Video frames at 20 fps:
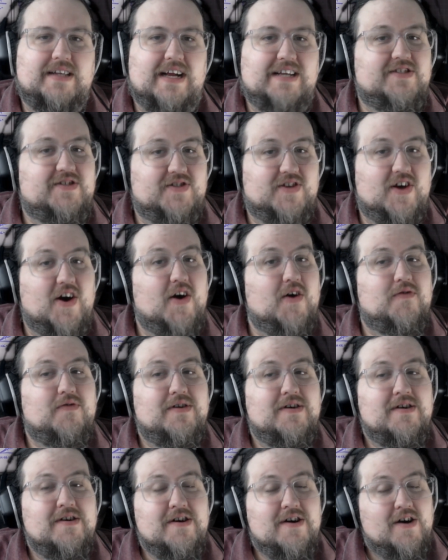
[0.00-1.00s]
And so
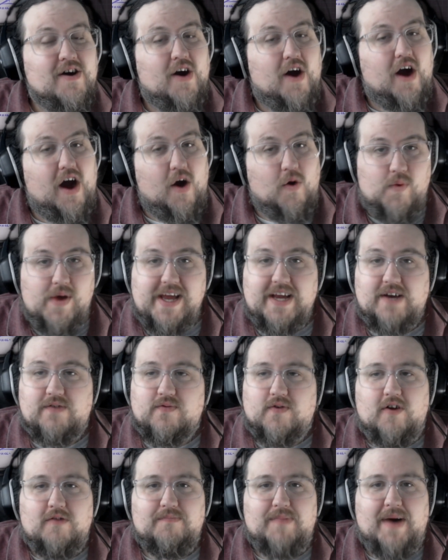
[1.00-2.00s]
a week
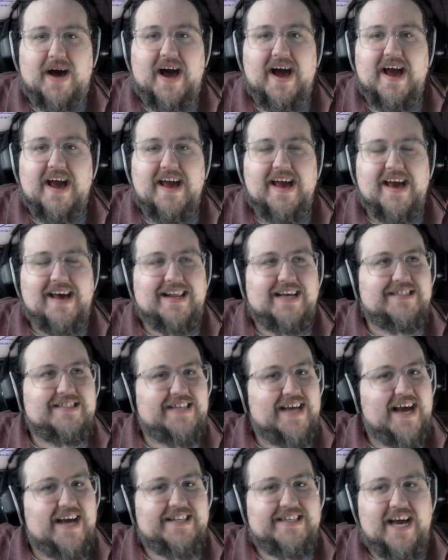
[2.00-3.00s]
rolled by, and I
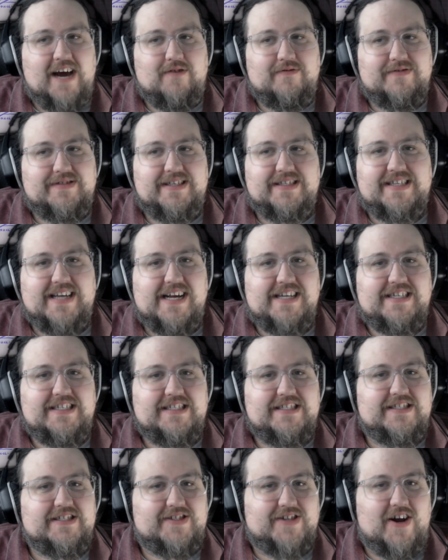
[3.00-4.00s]
sat down with the sketches
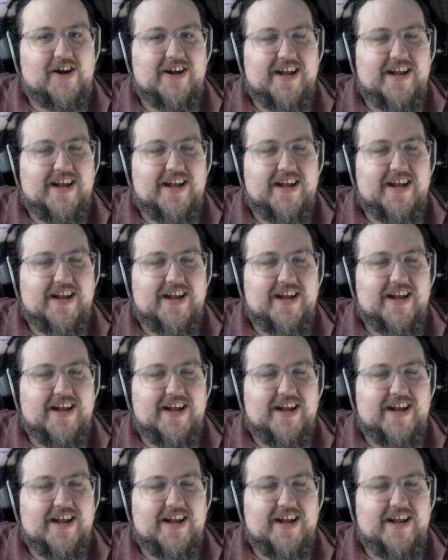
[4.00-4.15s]
to start